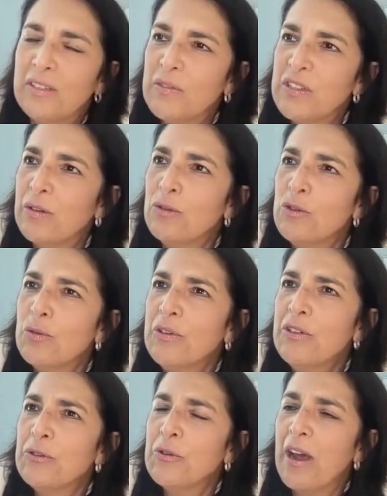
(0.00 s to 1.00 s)
So
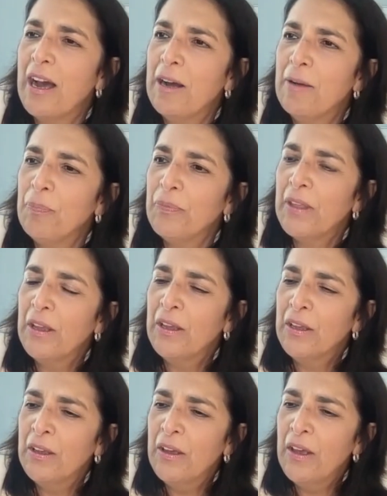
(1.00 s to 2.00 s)
George
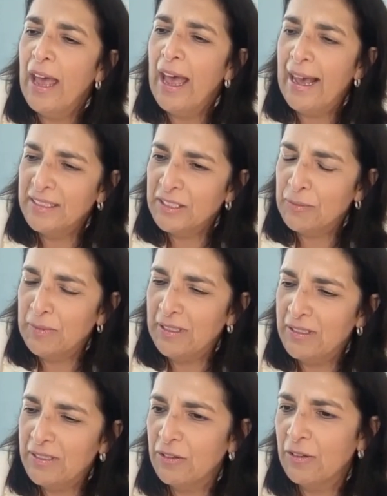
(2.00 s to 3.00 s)
asked me
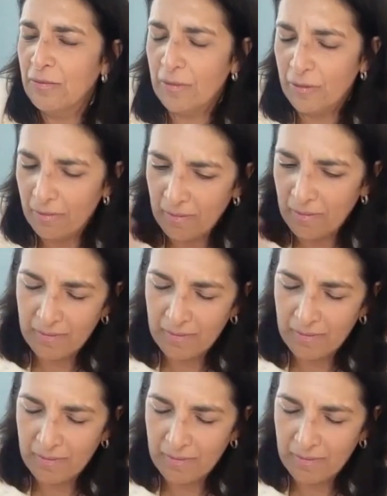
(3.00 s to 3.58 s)
to, or